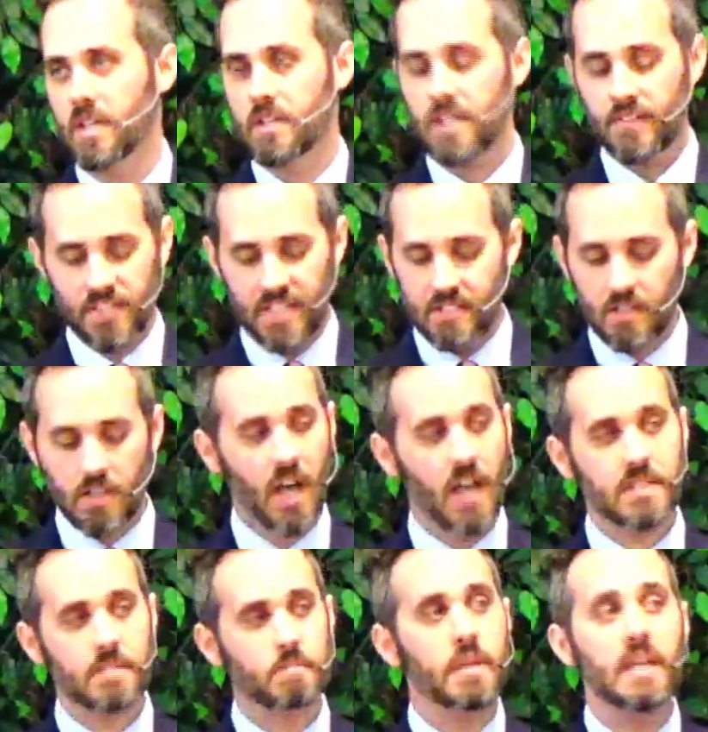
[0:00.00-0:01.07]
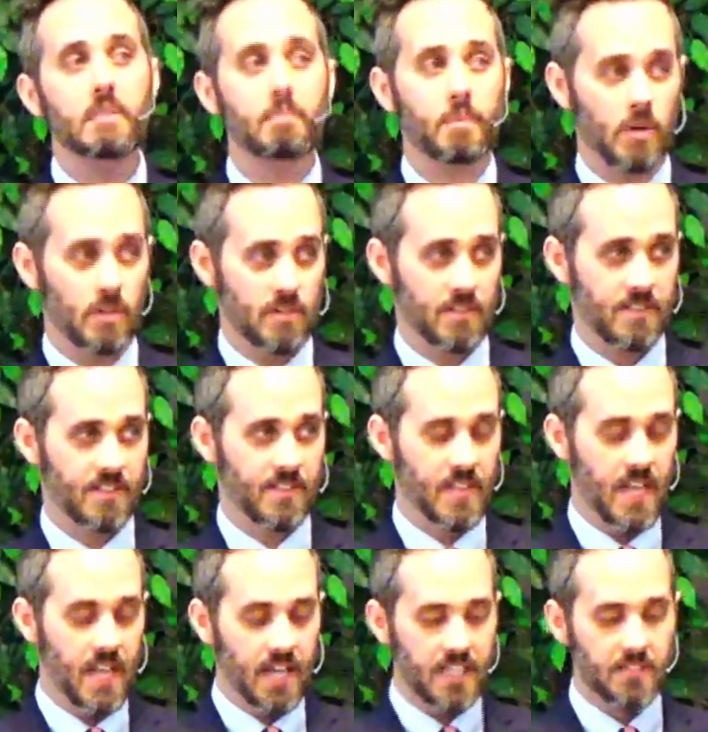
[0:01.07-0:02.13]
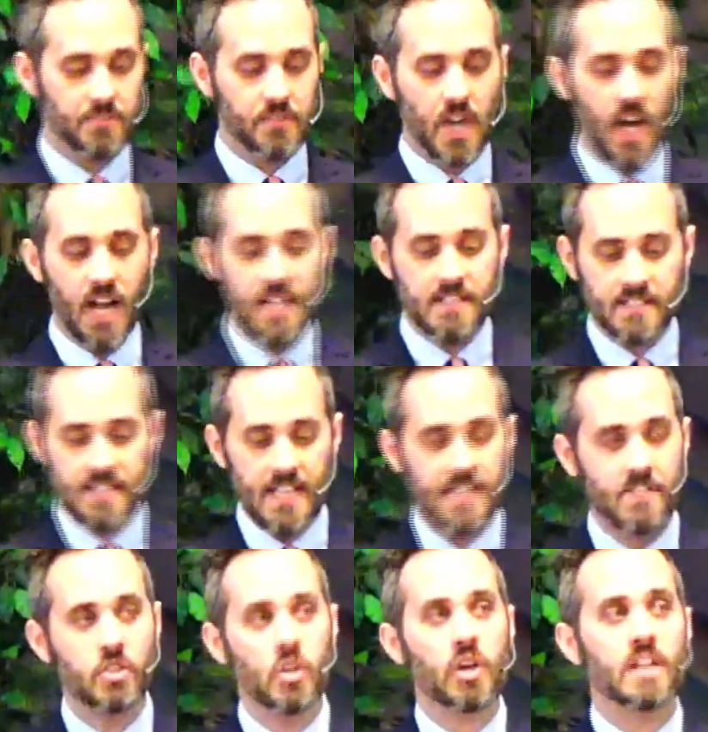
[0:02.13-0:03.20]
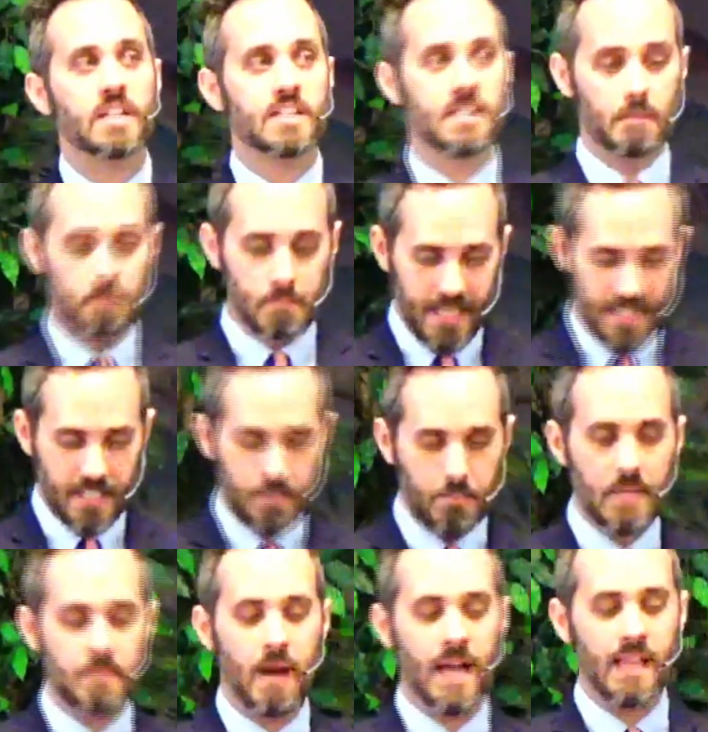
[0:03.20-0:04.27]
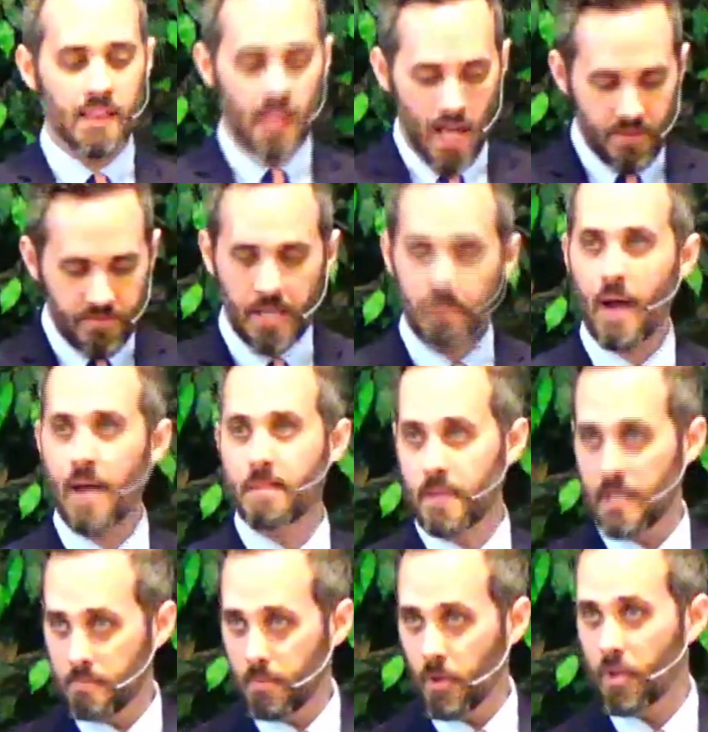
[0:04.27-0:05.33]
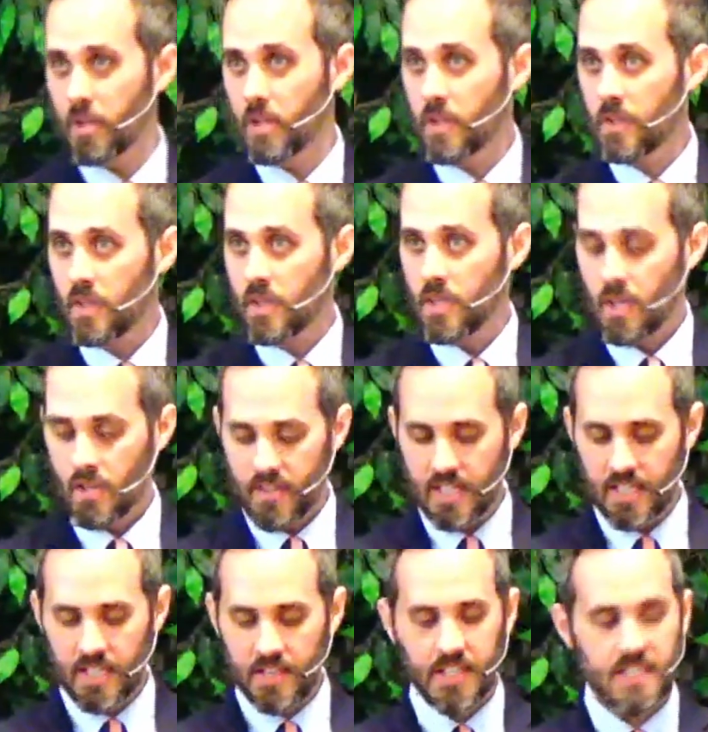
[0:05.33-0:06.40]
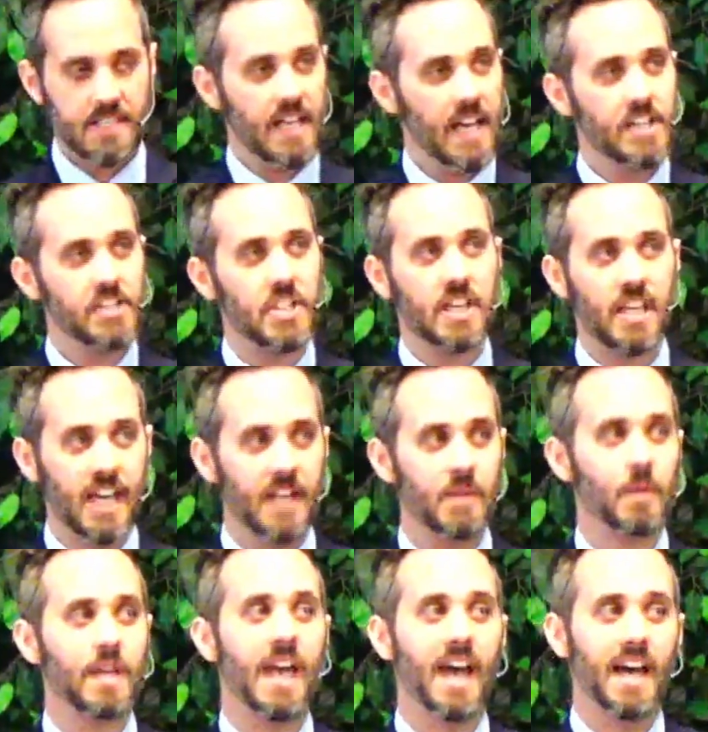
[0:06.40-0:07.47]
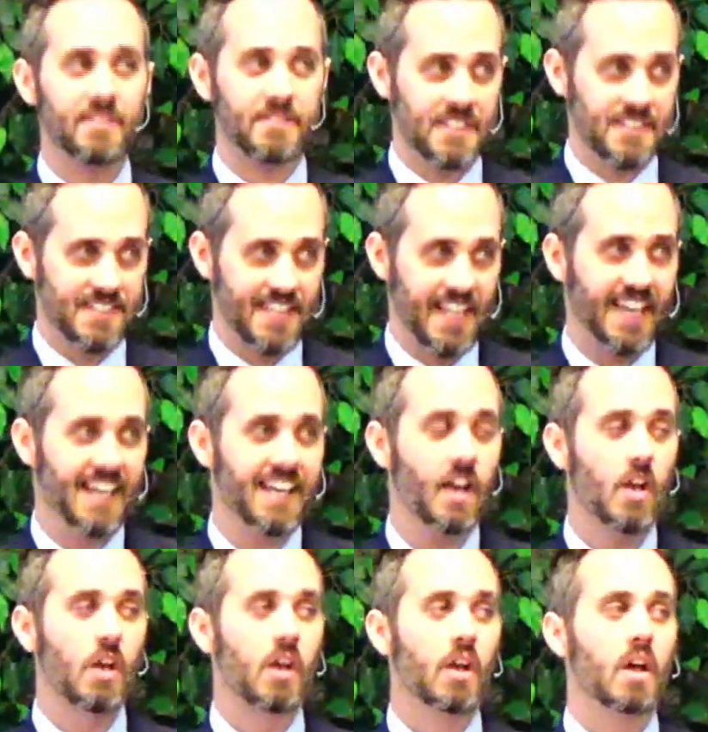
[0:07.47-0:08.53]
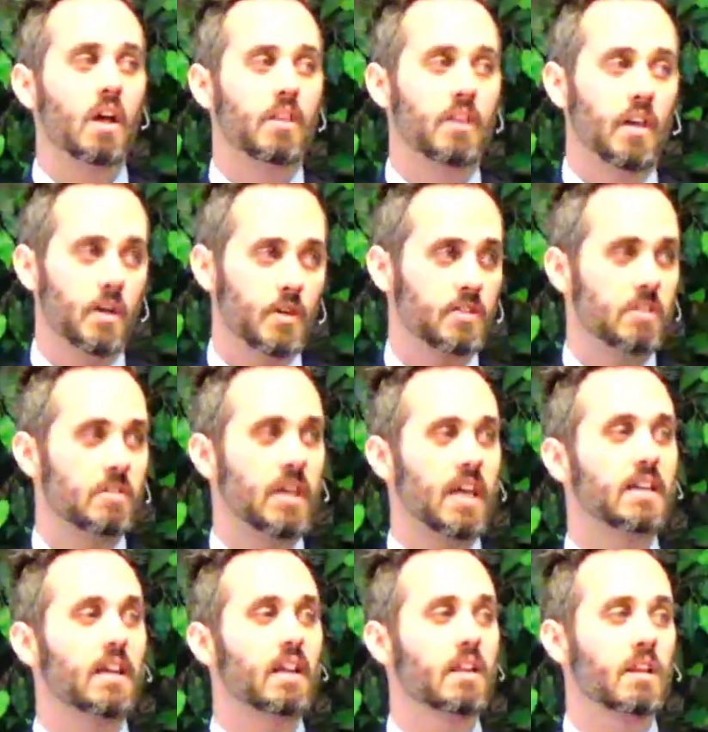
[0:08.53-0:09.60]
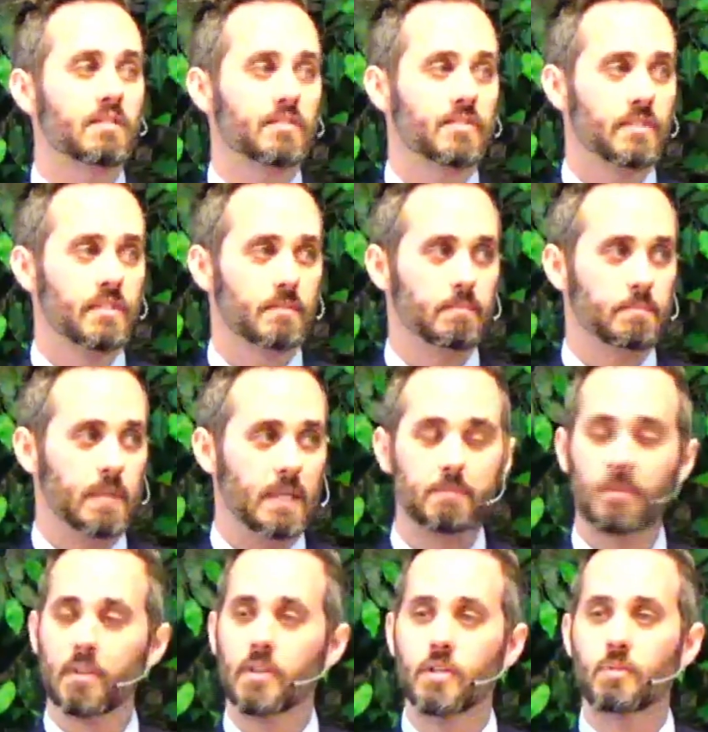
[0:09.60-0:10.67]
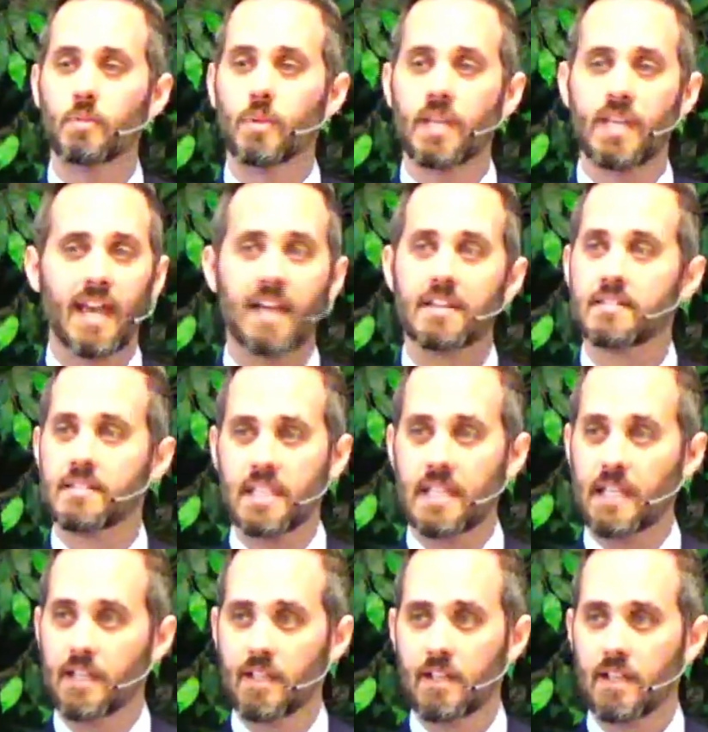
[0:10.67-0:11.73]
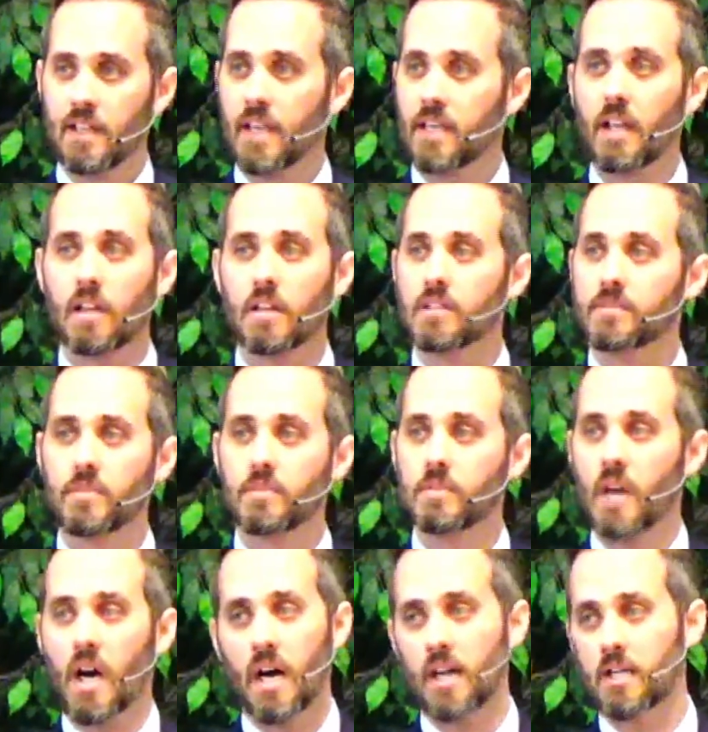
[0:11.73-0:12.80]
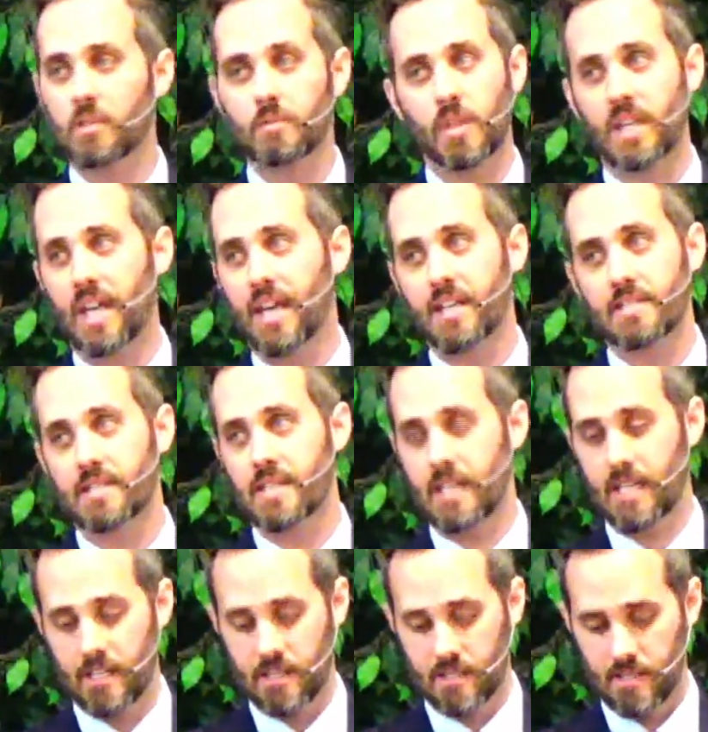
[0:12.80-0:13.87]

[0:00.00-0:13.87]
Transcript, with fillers: That if these are God's people, and if God says, you're going to submit to be my loving my people, then in this age, again, we have to say, those who cannot love people whom we can see, cannot love God whom we can't see.